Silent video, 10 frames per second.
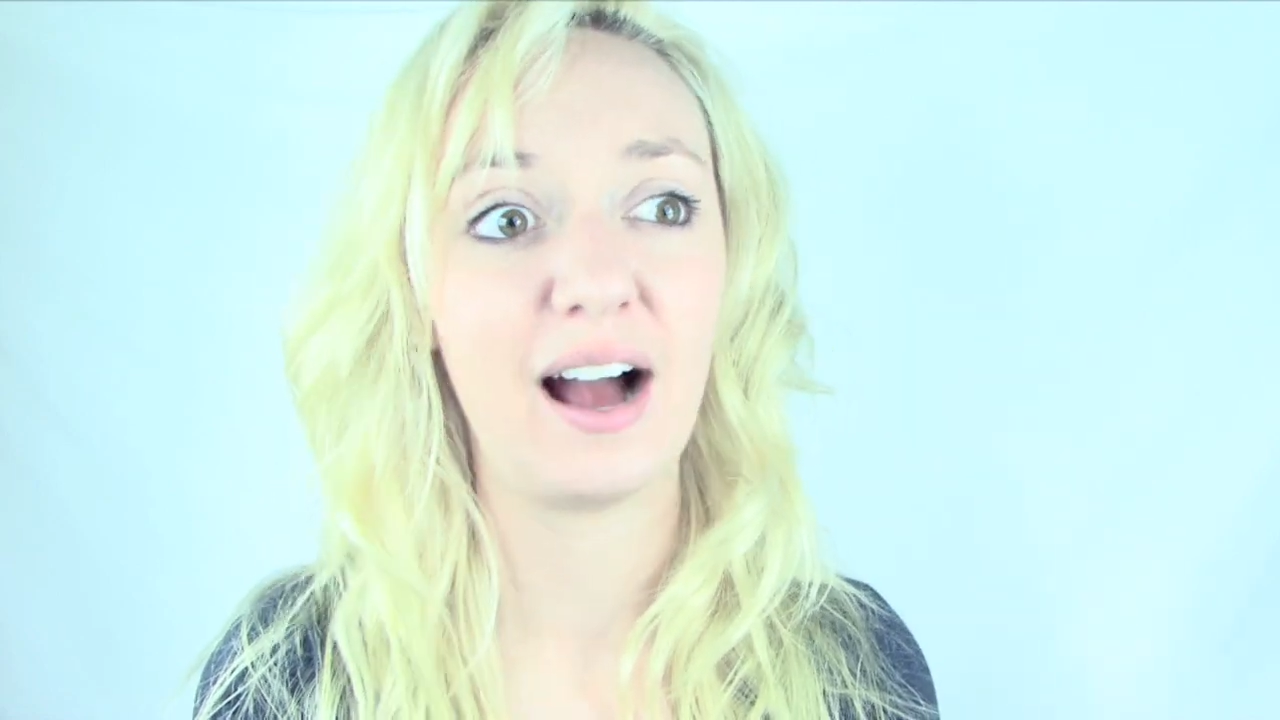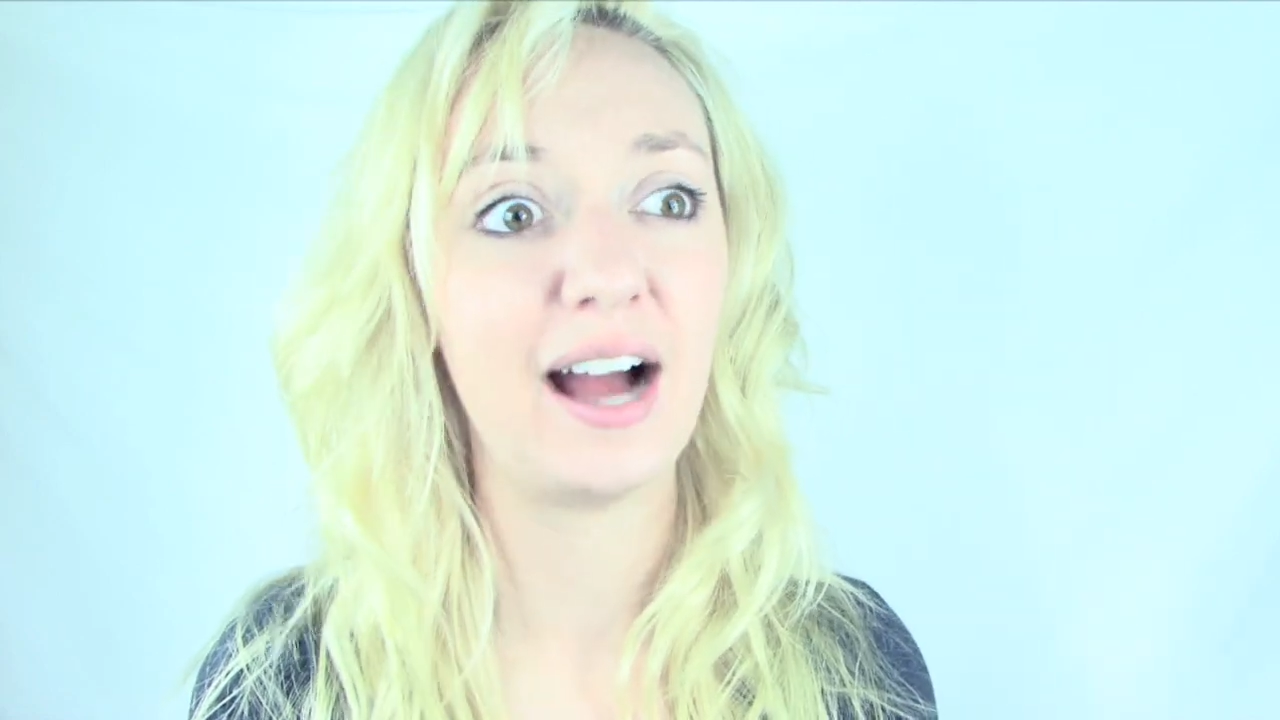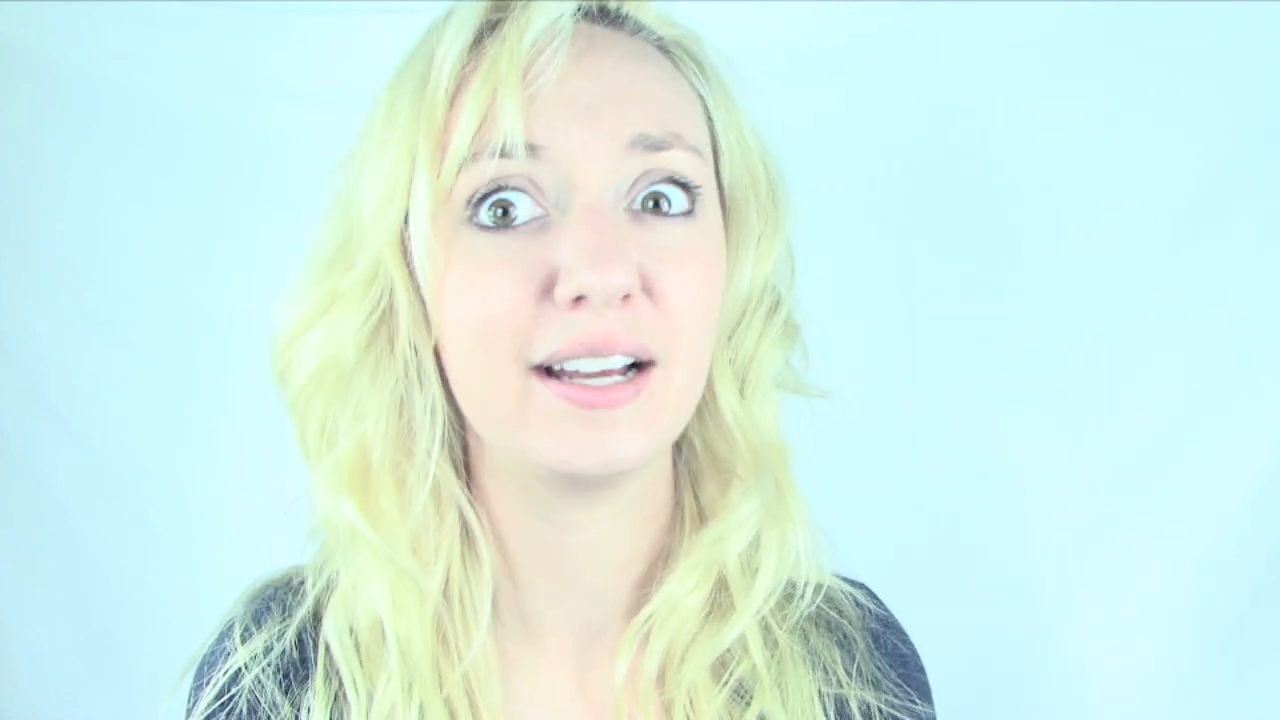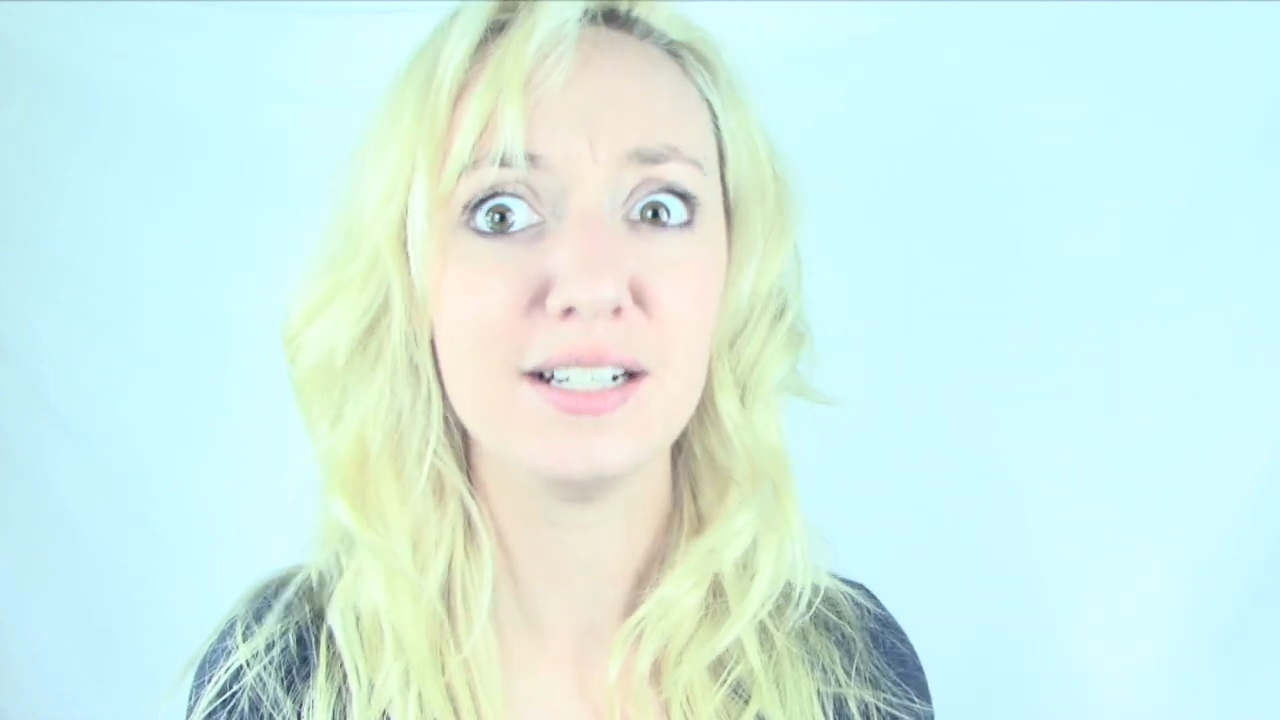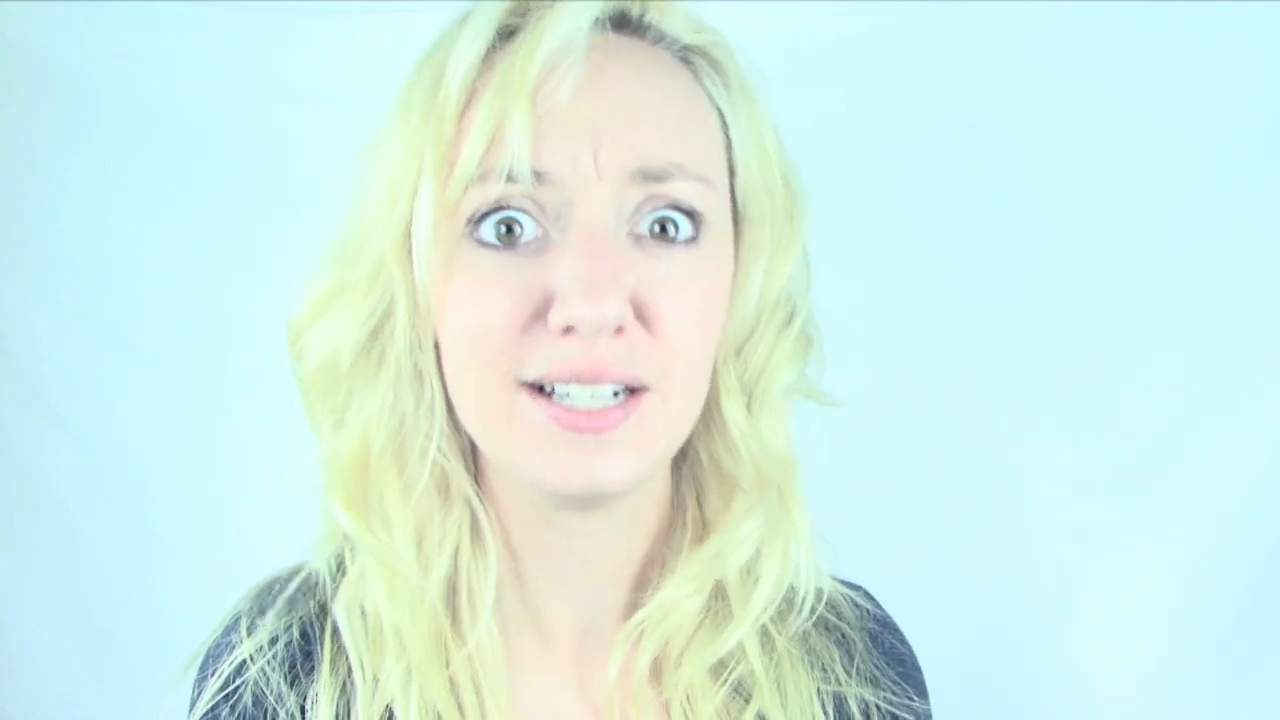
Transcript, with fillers: I